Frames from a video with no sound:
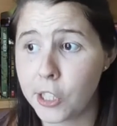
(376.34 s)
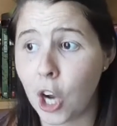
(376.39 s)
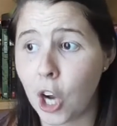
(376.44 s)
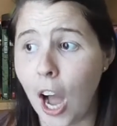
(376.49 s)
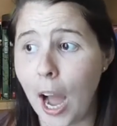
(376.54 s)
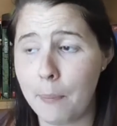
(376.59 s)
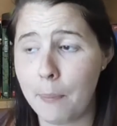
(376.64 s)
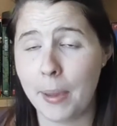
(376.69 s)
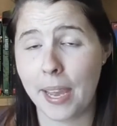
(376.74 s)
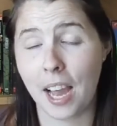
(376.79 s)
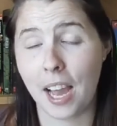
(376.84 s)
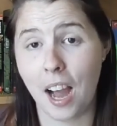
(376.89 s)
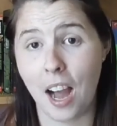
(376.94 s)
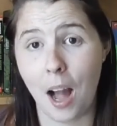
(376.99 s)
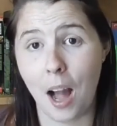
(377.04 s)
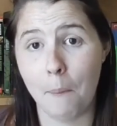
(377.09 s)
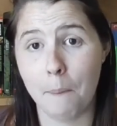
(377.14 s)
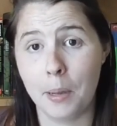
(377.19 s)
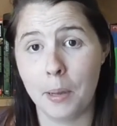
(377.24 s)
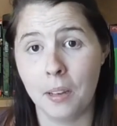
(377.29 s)
typing
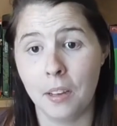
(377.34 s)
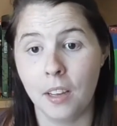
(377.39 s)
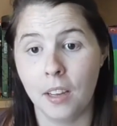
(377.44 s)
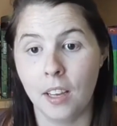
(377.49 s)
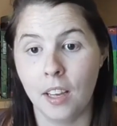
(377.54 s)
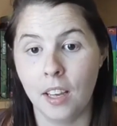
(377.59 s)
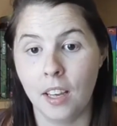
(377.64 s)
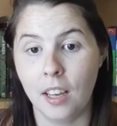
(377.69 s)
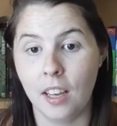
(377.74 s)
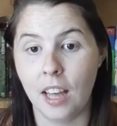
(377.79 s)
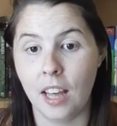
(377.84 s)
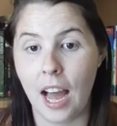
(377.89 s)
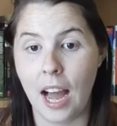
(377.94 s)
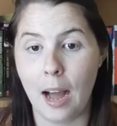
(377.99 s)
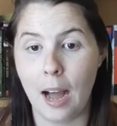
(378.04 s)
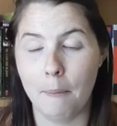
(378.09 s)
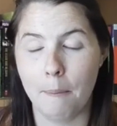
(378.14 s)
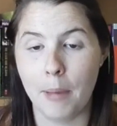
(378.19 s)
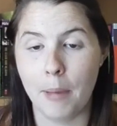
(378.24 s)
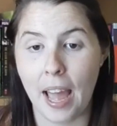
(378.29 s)
up
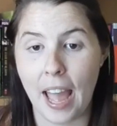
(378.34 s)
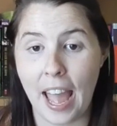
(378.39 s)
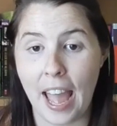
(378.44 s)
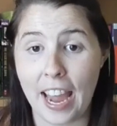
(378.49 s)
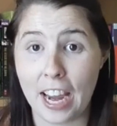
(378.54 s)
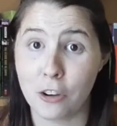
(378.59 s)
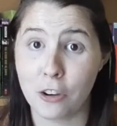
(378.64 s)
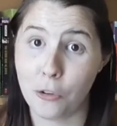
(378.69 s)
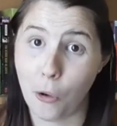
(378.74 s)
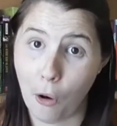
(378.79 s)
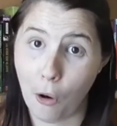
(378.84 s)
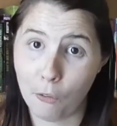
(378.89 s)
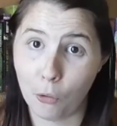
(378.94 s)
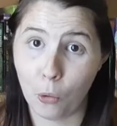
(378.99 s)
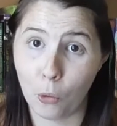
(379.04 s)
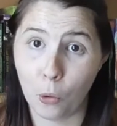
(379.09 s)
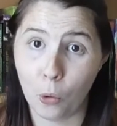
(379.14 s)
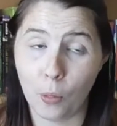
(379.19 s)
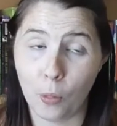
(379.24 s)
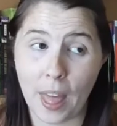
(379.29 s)
a
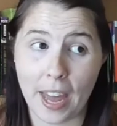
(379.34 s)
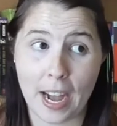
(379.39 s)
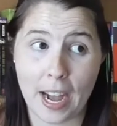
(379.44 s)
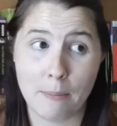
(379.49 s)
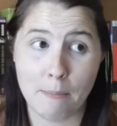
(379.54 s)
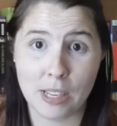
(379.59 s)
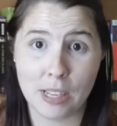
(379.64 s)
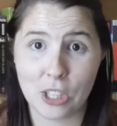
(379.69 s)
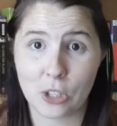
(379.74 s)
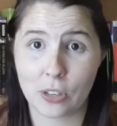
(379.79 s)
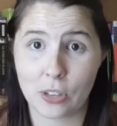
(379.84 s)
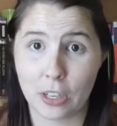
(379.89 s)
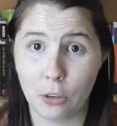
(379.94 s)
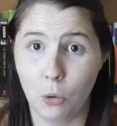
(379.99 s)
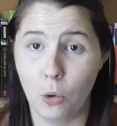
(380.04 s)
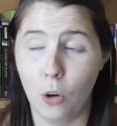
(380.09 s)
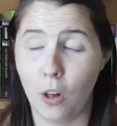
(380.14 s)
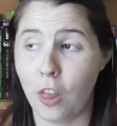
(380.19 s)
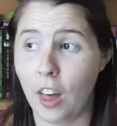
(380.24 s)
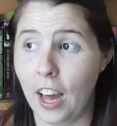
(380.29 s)
novel that a mystery
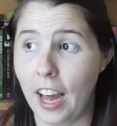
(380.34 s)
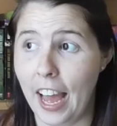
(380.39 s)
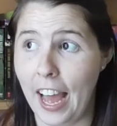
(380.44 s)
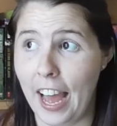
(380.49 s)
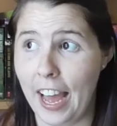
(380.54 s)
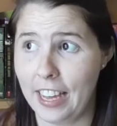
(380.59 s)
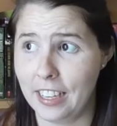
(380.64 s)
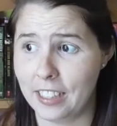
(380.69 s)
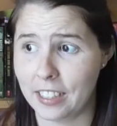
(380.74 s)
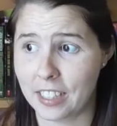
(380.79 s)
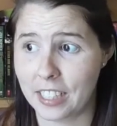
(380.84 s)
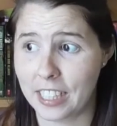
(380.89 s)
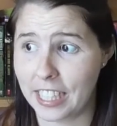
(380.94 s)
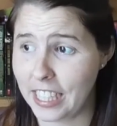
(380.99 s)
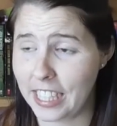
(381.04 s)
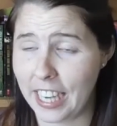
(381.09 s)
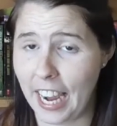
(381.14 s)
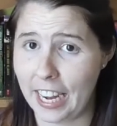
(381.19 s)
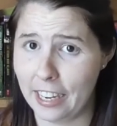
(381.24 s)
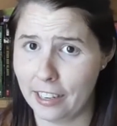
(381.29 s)
author has
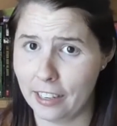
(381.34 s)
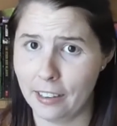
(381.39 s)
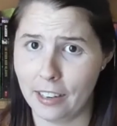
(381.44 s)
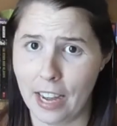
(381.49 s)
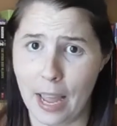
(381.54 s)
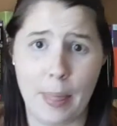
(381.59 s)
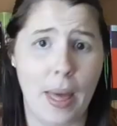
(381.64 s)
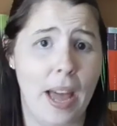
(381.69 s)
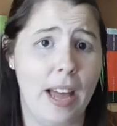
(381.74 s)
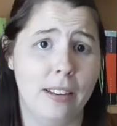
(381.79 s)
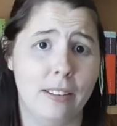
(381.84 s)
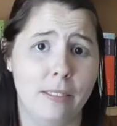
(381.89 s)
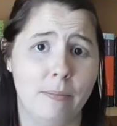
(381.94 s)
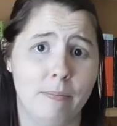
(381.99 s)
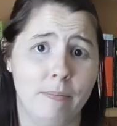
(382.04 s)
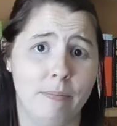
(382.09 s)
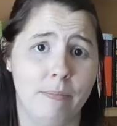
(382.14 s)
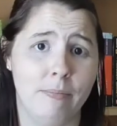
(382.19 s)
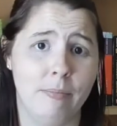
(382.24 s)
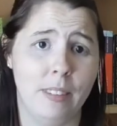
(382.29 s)
dictated, and that,
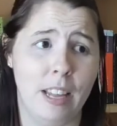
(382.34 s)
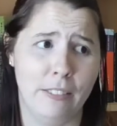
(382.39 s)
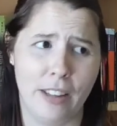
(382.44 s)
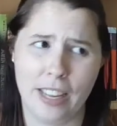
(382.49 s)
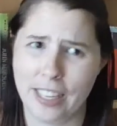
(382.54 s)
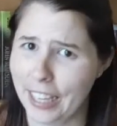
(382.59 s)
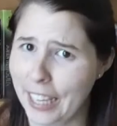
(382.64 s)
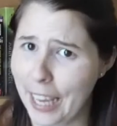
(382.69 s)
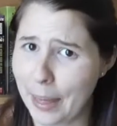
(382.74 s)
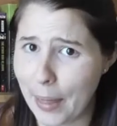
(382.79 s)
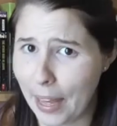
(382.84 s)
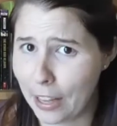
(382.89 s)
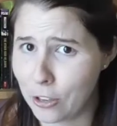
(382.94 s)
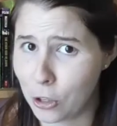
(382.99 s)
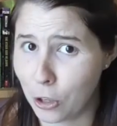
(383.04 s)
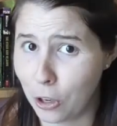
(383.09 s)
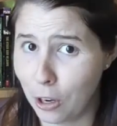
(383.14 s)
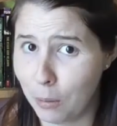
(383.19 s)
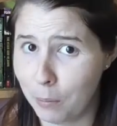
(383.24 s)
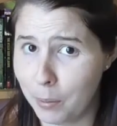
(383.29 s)
if I could get that
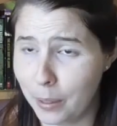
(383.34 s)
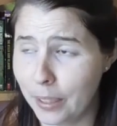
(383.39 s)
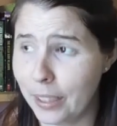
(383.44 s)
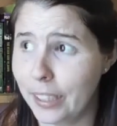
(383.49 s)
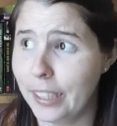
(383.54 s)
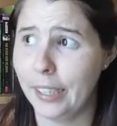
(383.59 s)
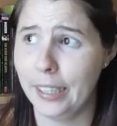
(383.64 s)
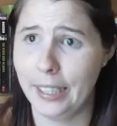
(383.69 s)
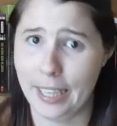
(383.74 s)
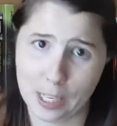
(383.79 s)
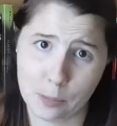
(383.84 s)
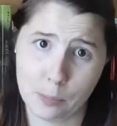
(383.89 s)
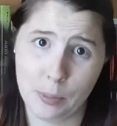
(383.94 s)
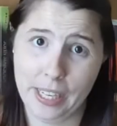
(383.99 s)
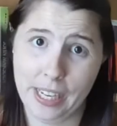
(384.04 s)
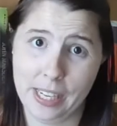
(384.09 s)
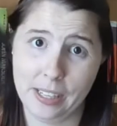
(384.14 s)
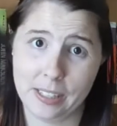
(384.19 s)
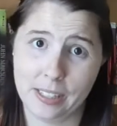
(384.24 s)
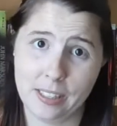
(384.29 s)
job, yes
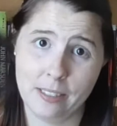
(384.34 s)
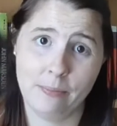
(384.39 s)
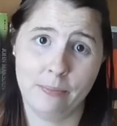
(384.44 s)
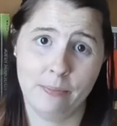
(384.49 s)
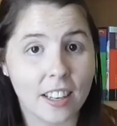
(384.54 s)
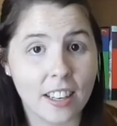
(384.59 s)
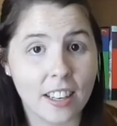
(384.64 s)
please.